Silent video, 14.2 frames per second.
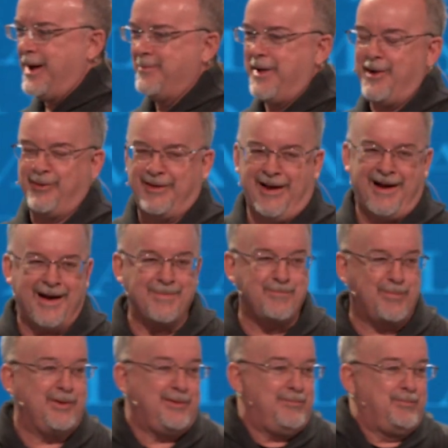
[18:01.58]
about God,
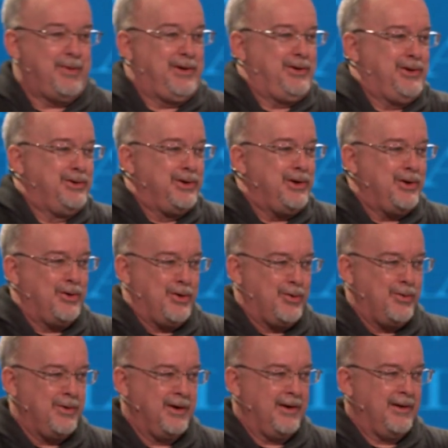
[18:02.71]
but, but you
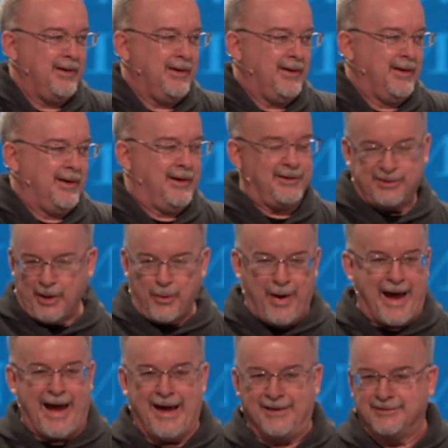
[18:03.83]
do. And so
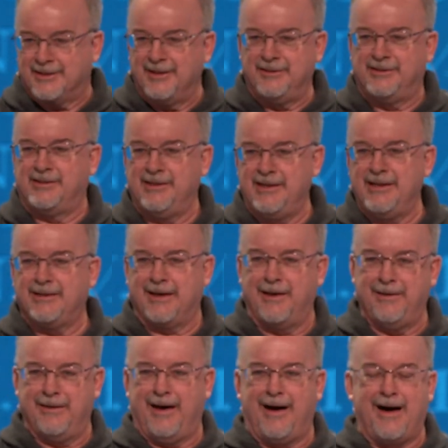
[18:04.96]
ask and seek
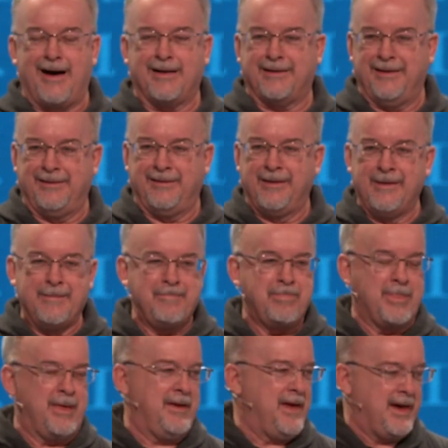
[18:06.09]
and knock, and,
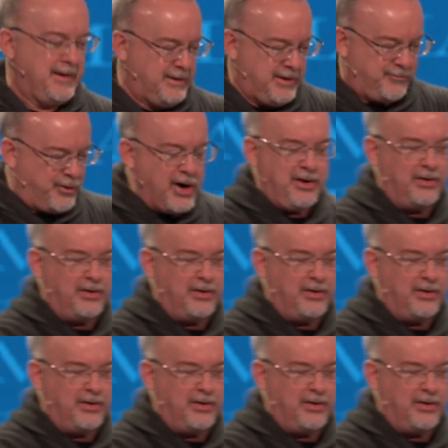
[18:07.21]
and the friend